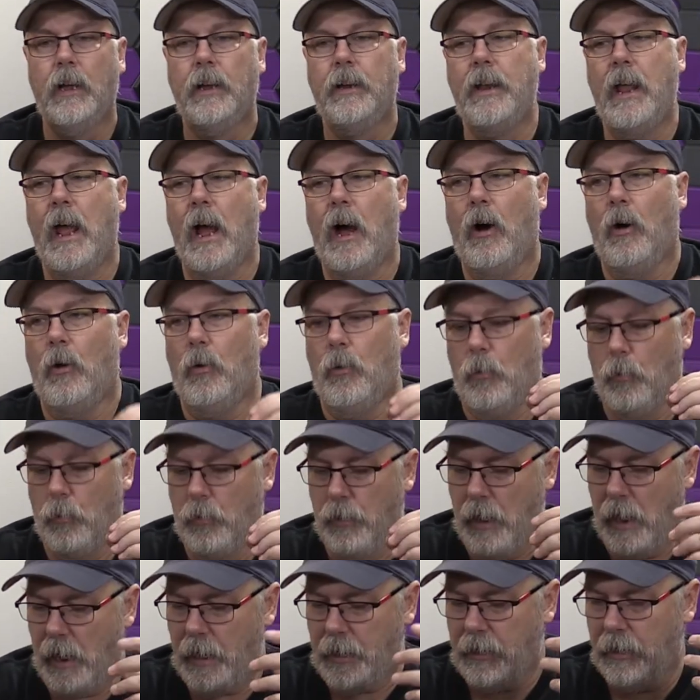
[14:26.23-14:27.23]
Now, we're
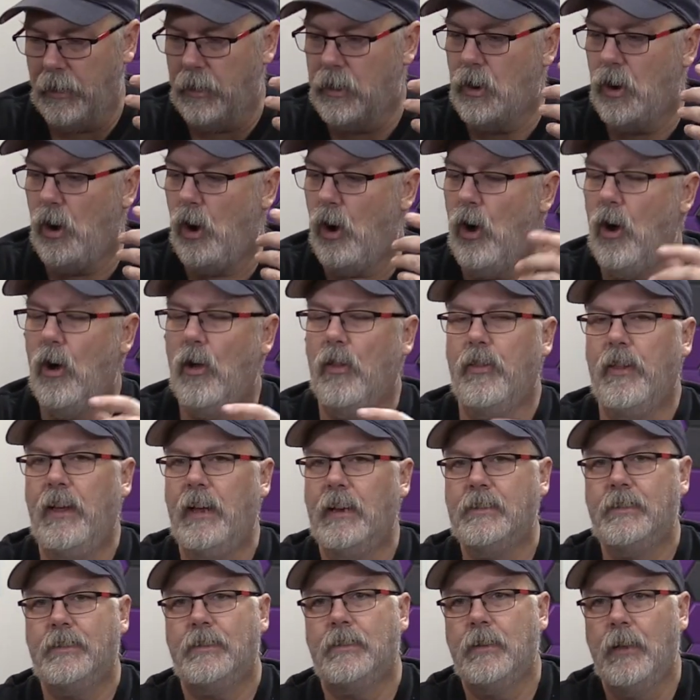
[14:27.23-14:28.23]
not going to call
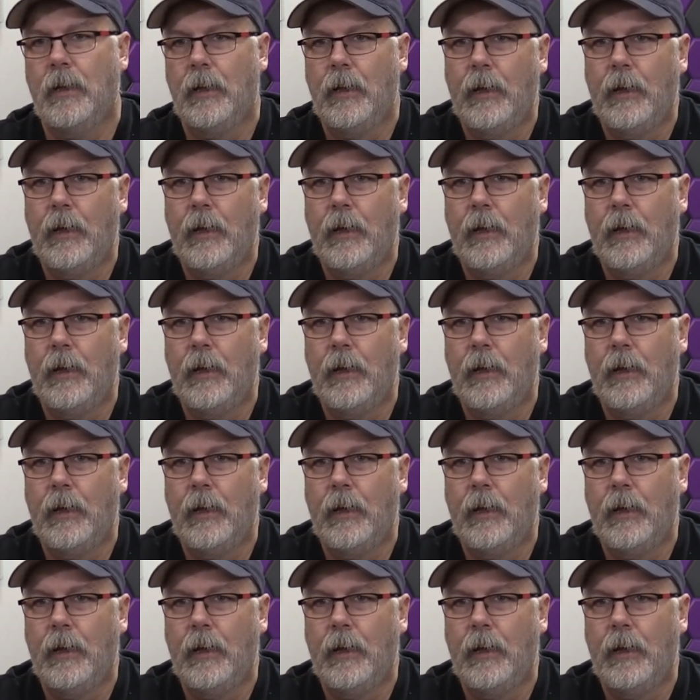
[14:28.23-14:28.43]
this